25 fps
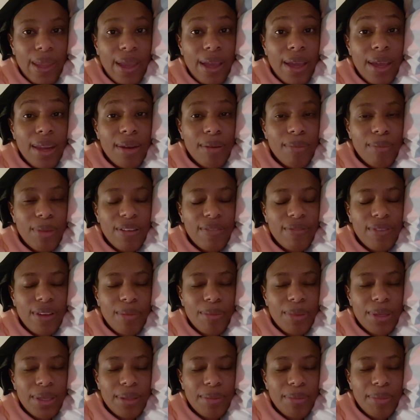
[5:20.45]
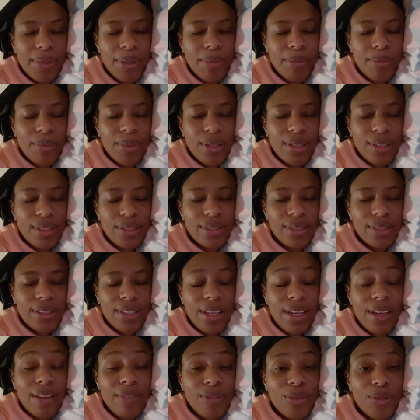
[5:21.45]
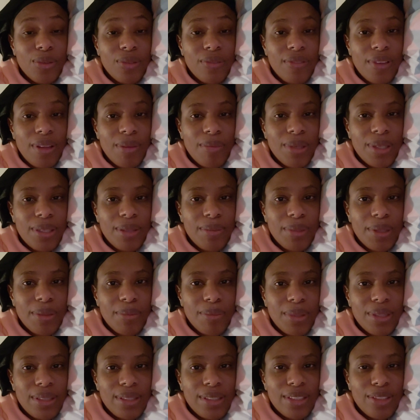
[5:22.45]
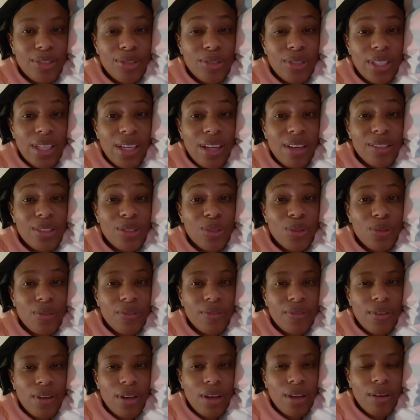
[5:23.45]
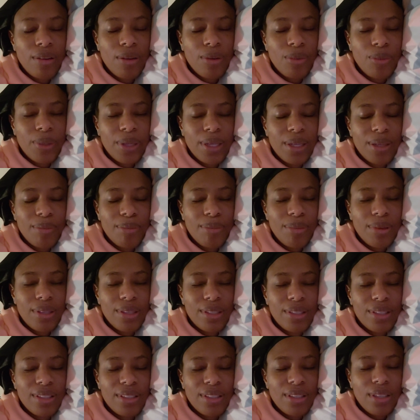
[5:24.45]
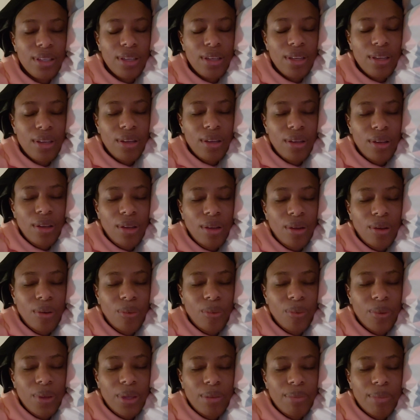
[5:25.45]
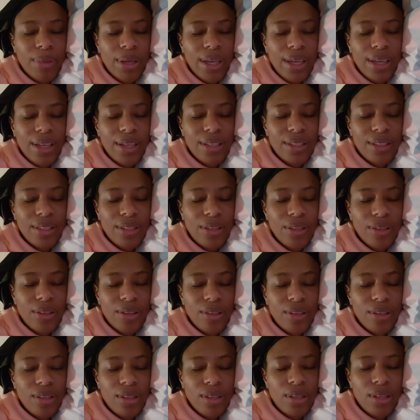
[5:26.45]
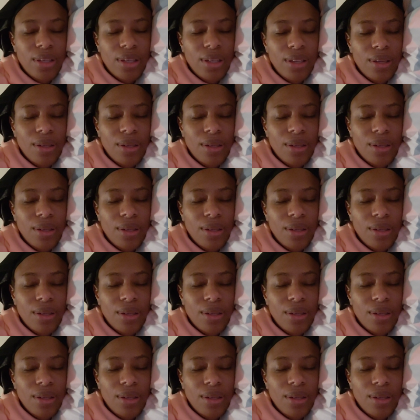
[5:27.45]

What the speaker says: and my family members, I have good family members, they are so far away. But when my auntie heard